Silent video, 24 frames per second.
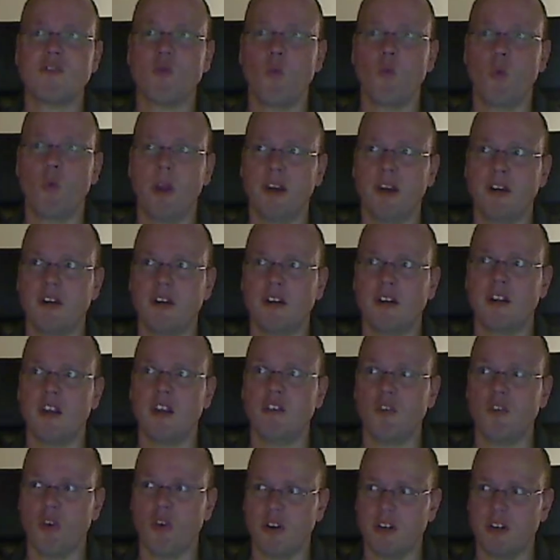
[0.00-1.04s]
weird
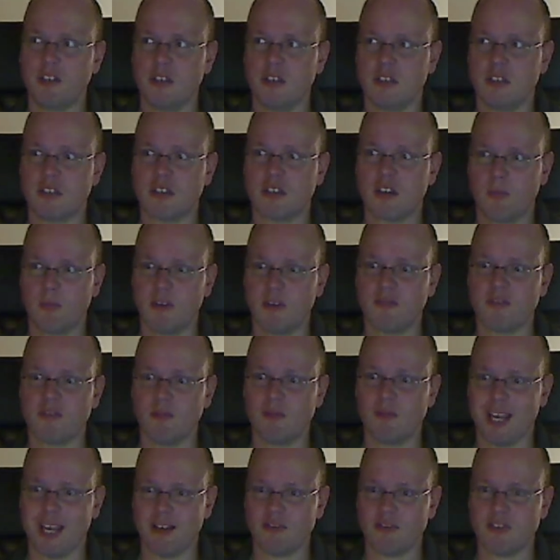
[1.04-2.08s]
noises coming from
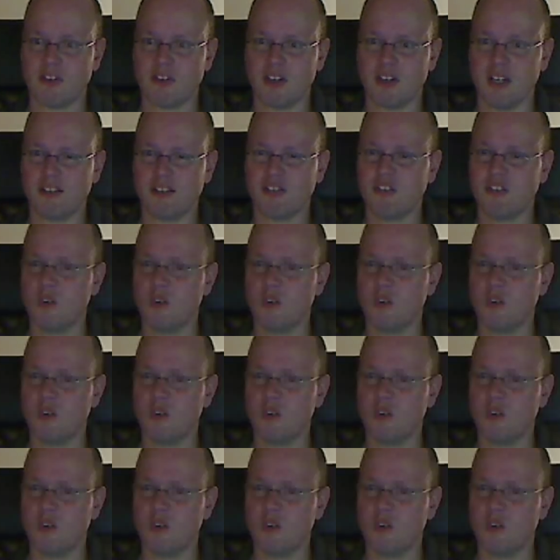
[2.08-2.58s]
downstairs.